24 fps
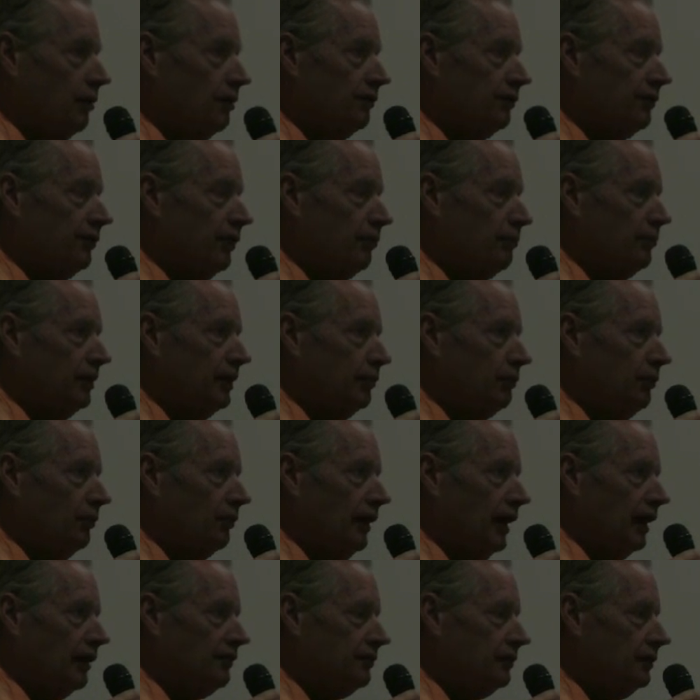Some people
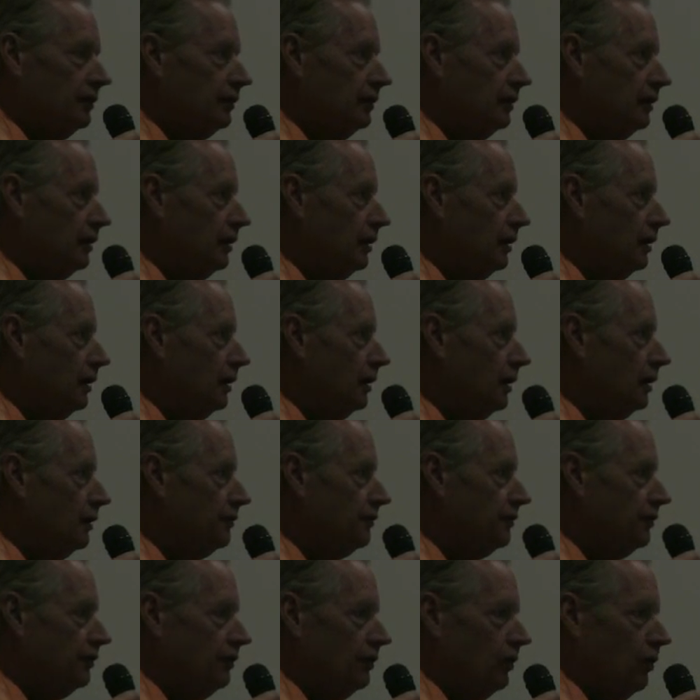actually
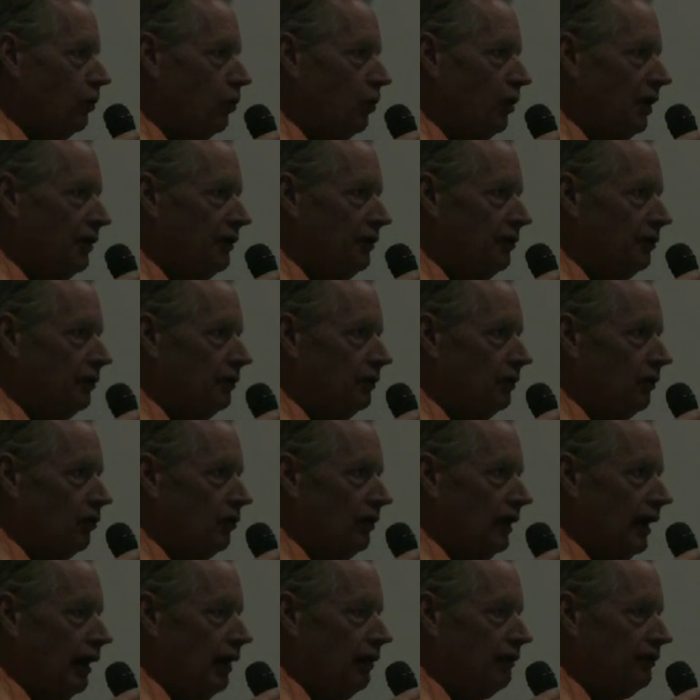didn't know whether
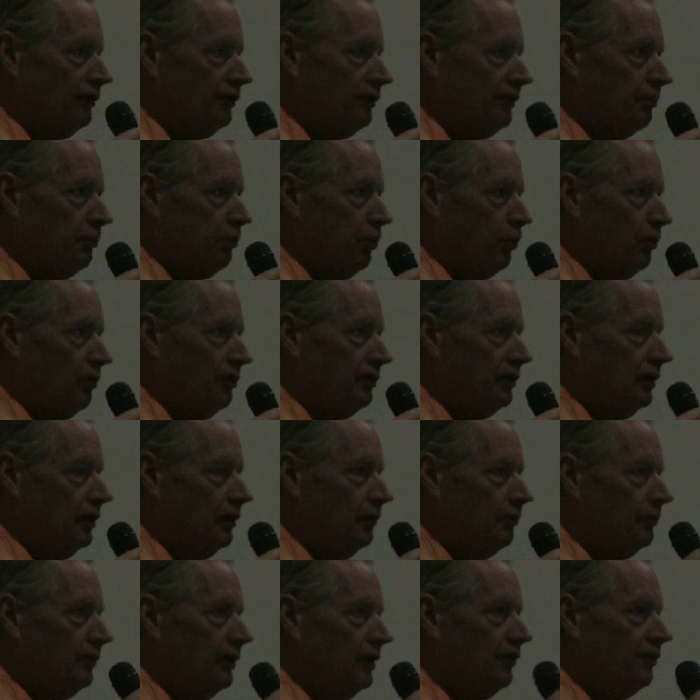or how to support
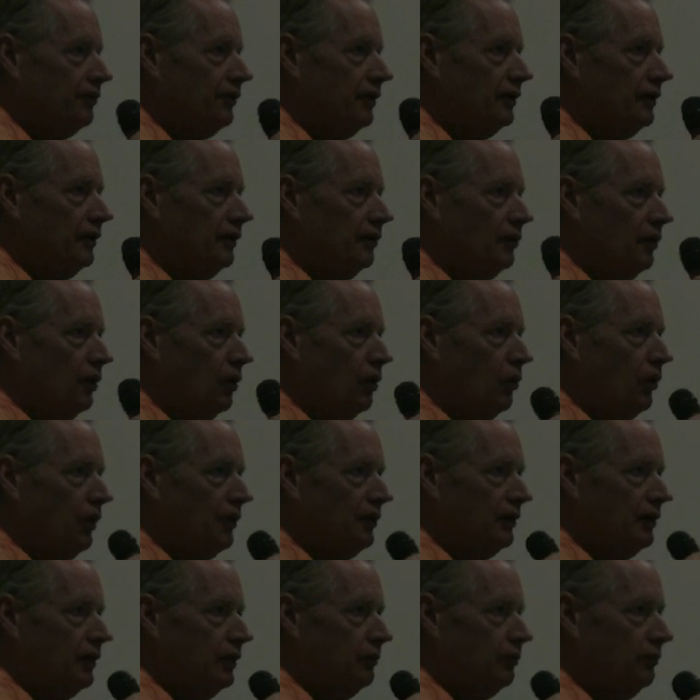him because they didn't know
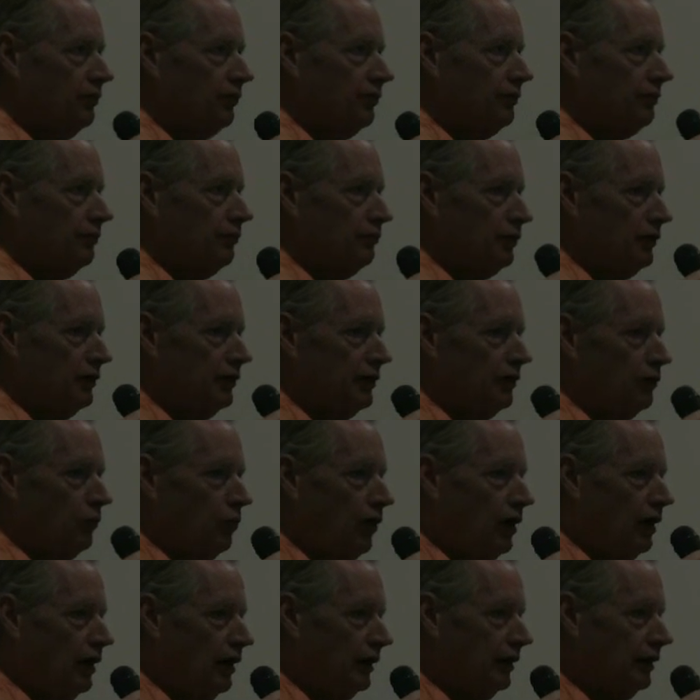whether he was really the
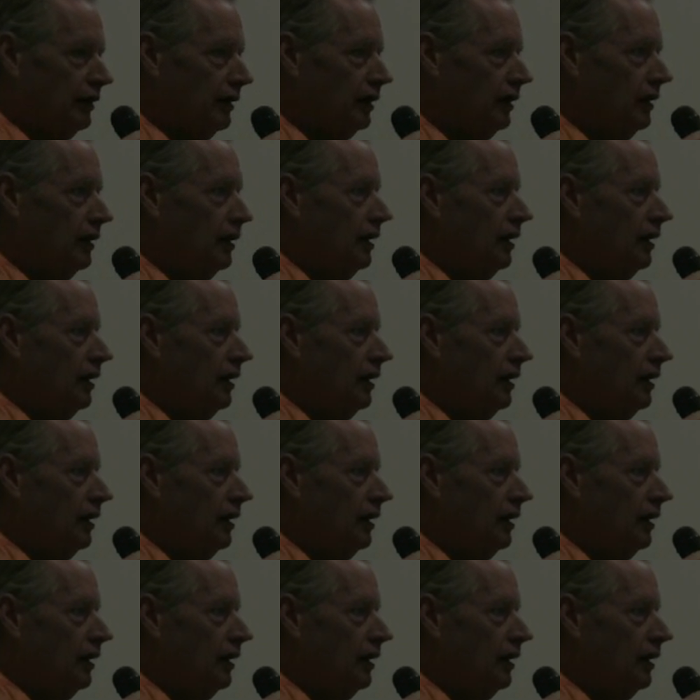one,